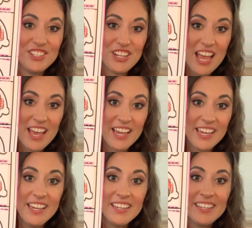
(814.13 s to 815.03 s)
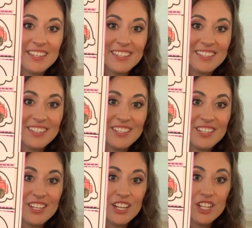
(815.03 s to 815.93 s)
J,
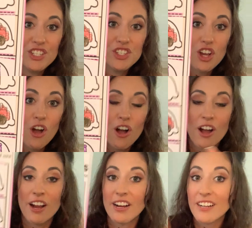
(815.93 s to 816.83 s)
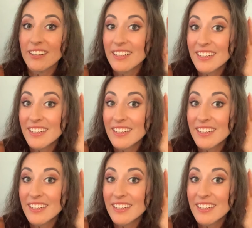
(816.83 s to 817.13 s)
jar,